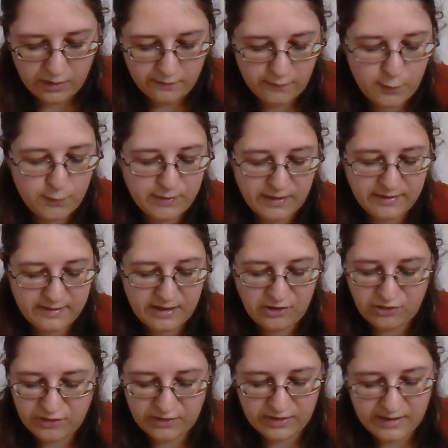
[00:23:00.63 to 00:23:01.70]
few
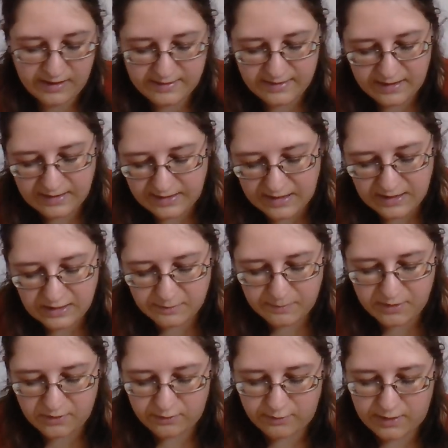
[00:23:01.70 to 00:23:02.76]
sensations can excite keener
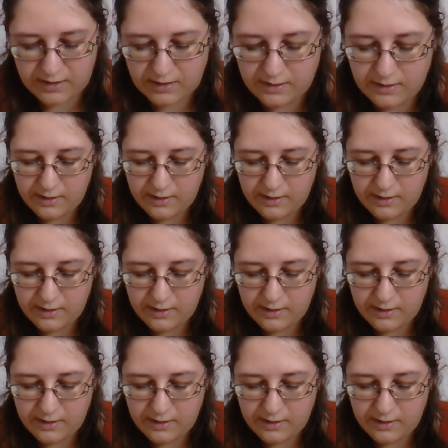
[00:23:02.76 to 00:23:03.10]
misery